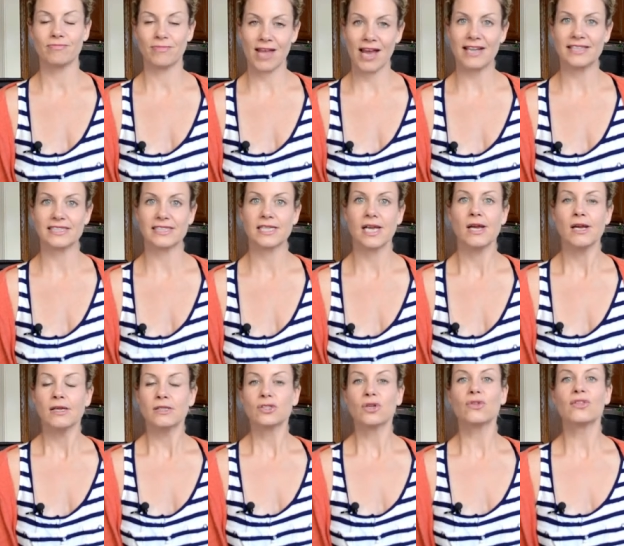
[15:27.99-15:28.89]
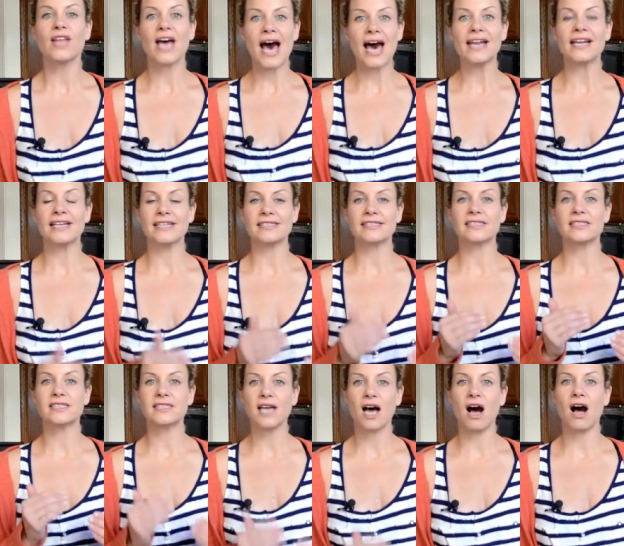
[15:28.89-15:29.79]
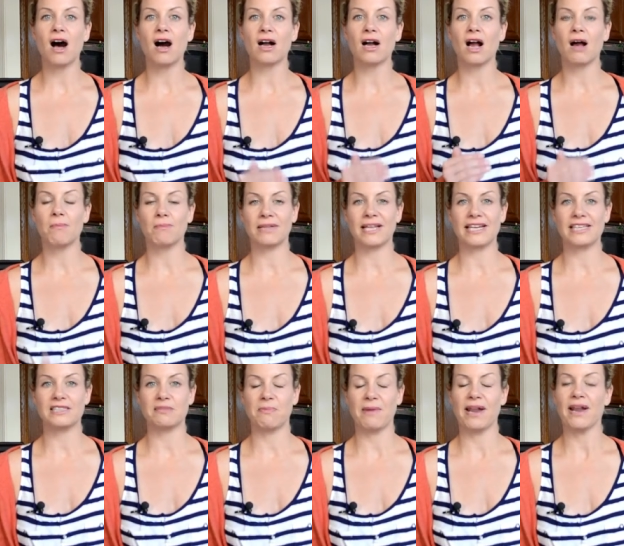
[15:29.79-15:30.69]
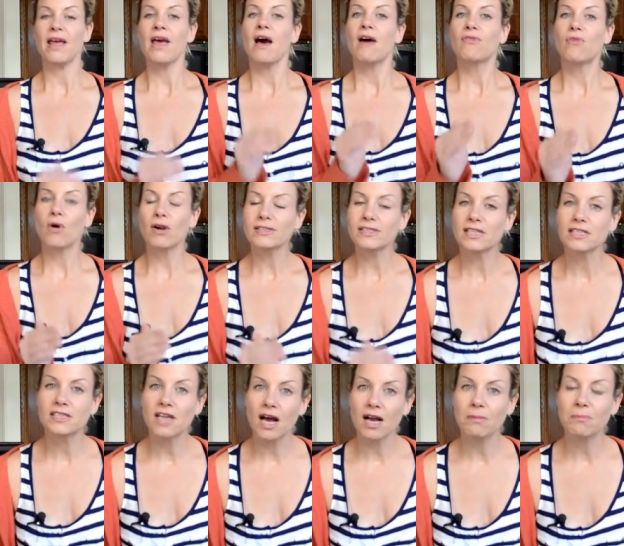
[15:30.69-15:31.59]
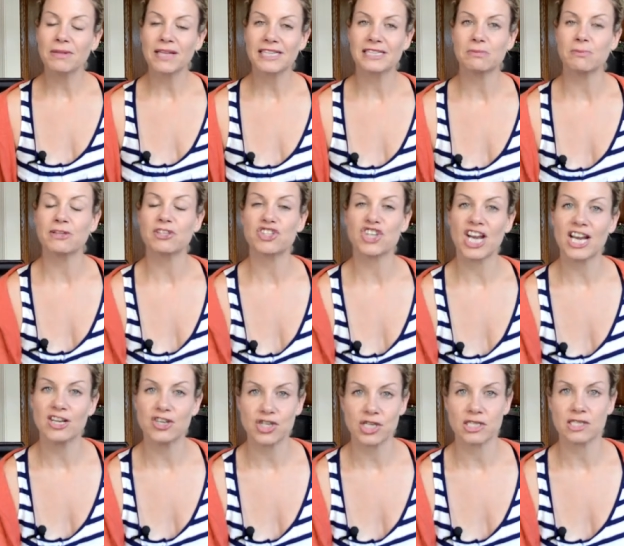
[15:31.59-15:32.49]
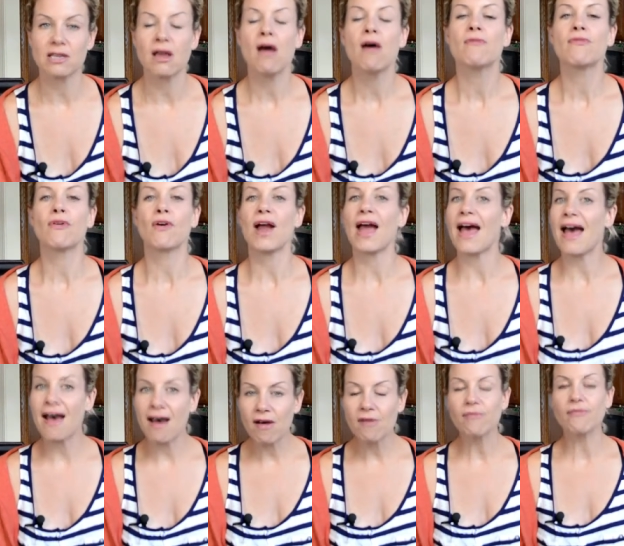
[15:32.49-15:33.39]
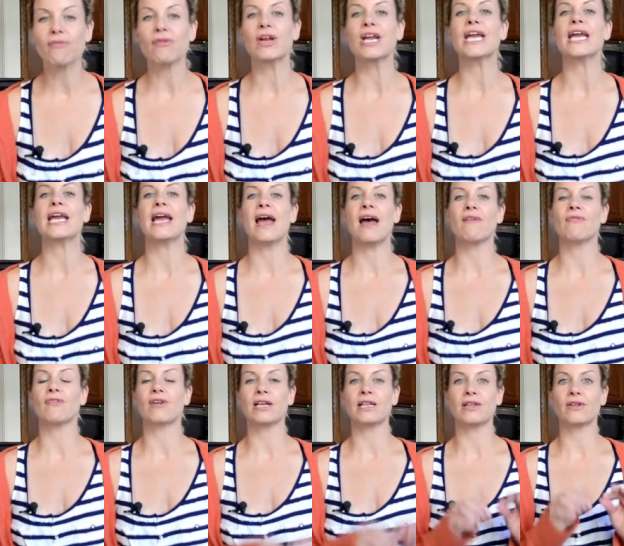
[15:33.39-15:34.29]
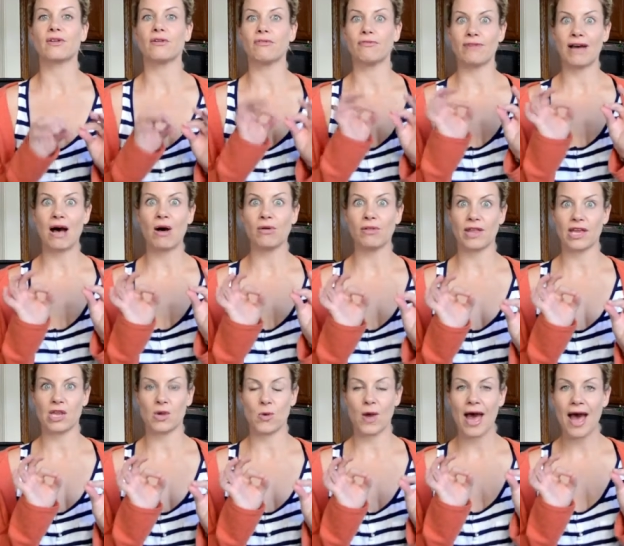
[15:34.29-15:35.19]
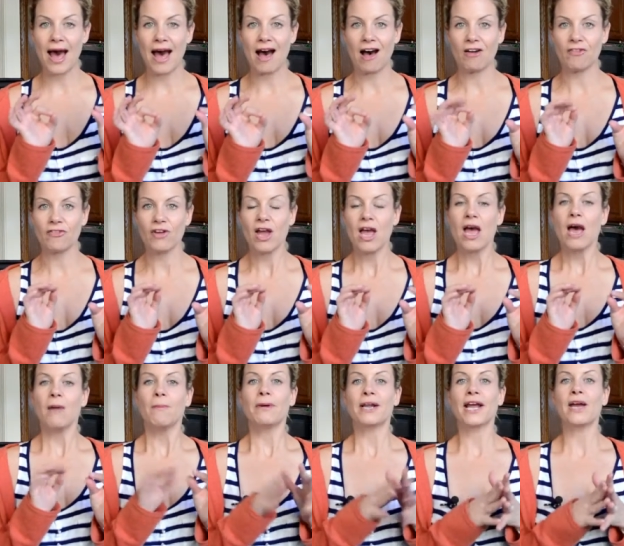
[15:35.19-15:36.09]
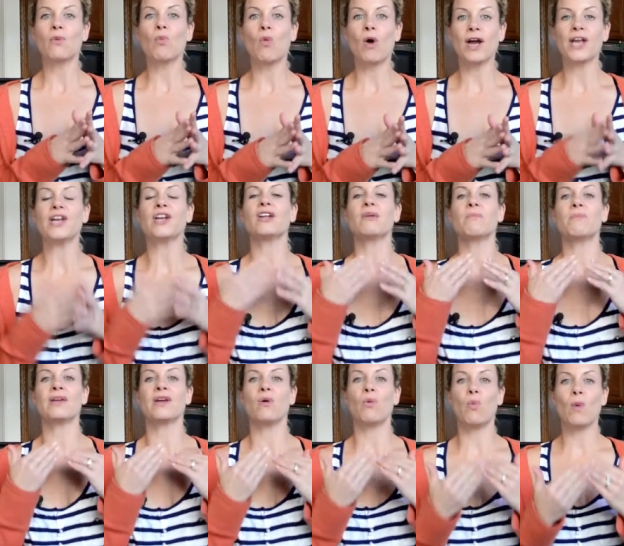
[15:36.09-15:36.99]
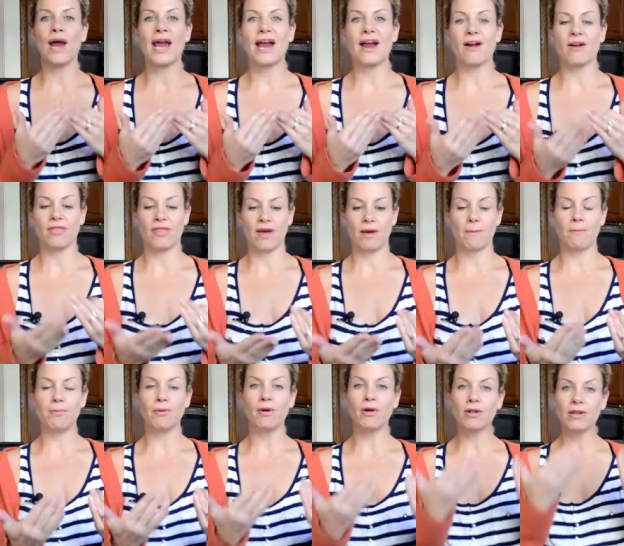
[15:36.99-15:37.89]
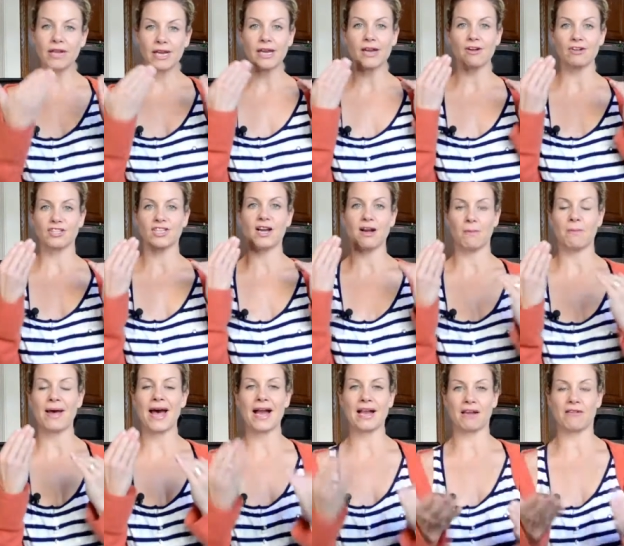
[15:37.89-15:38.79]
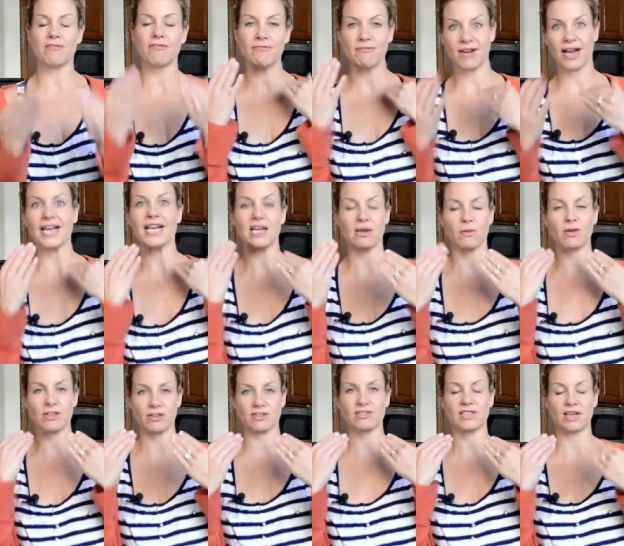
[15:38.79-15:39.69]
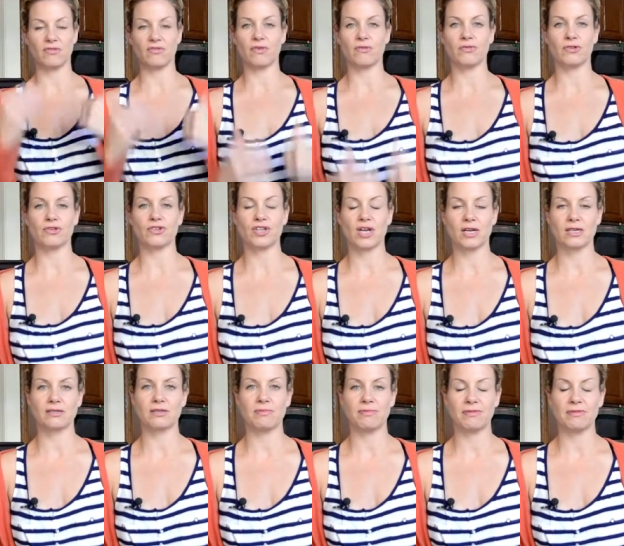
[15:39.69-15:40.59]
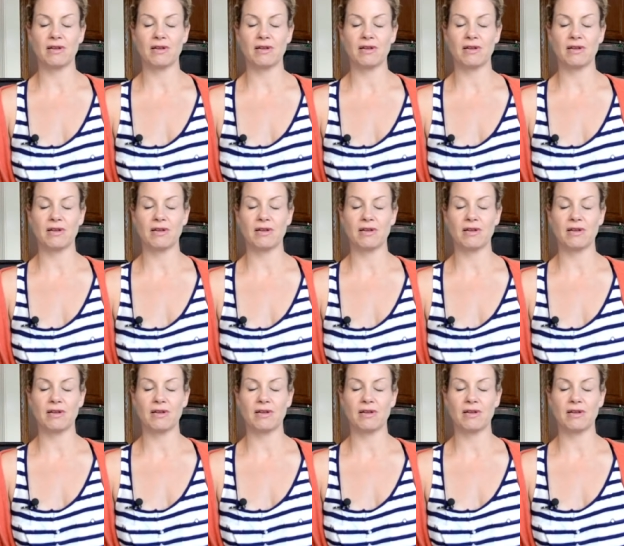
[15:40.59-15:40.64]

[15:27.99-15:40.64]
Nice. So that is tongue placement. Of course, the tongue placement changes for every little vowel that you have. But I want you to be aware that pulling your tongue back and fighting with yourself over tongue